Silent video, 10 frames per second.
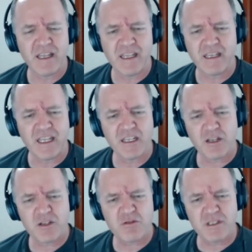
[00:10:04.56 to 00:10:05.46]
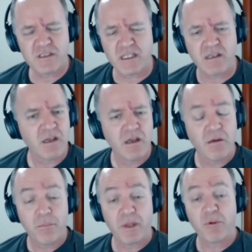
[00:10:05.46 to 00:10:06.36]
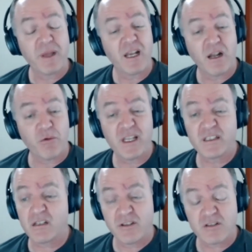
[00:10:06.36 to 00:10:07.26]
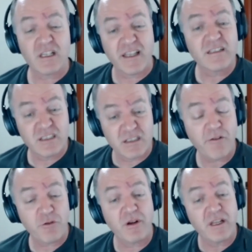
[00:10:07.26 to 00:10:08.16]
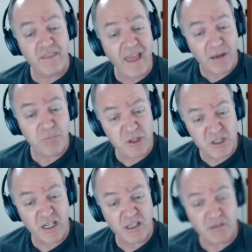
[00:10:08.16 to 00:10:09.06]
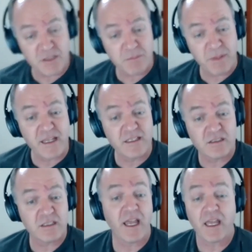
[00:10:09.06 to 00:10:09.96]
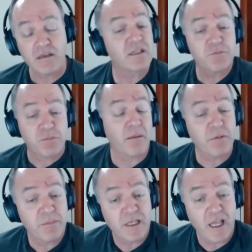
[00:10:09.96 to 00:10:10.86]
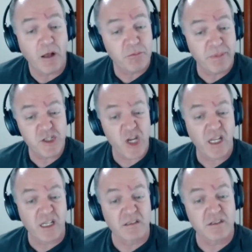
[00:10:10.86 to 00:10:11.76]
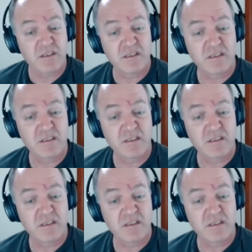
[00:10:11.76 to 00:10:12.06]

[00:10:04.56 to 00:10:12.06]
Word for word: in industries that people may not realize, oh, there's a lot of software in that particular space, and it's probably being helped by Jenkins.